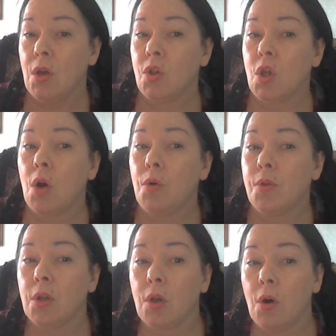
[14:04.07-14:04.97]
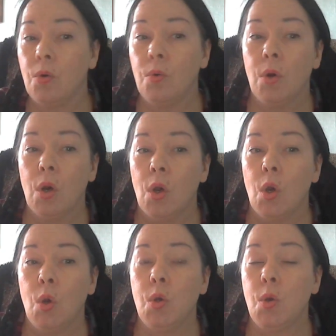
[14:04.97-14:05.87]
Charles de Gaulle,
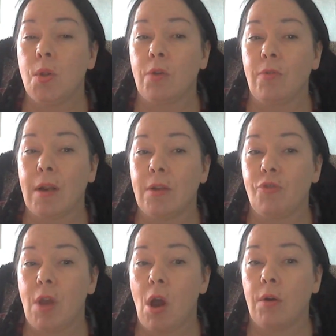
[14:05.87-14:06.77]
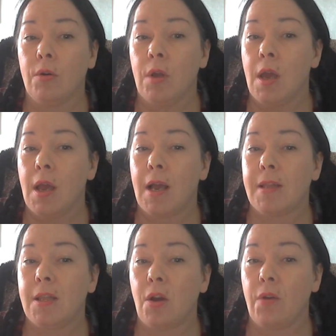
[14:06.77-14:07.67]
who used the Grand Trianon
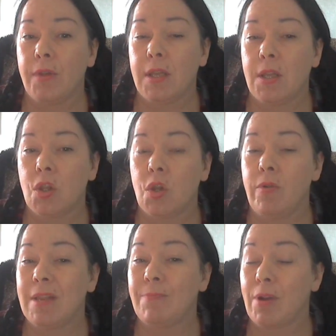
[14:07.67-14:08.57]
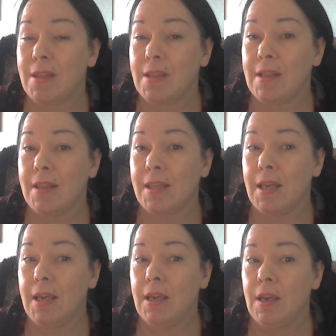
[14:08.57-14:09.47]
as his offices during his
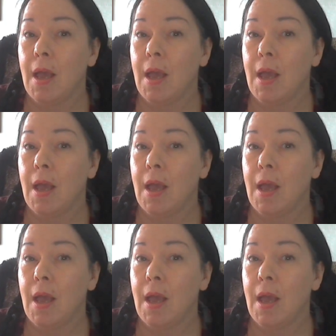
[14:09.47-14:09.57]
presidency,